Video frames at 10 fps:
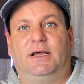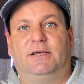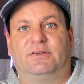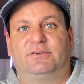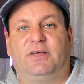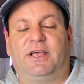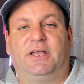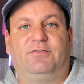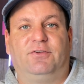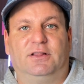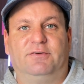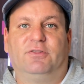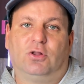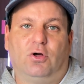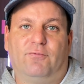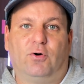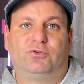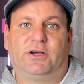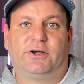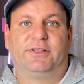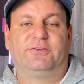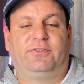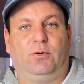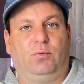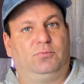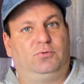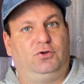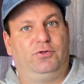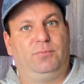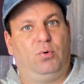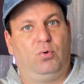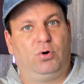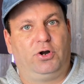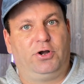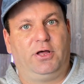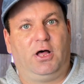As I say, if you live in the low volt areas, they'll do the board.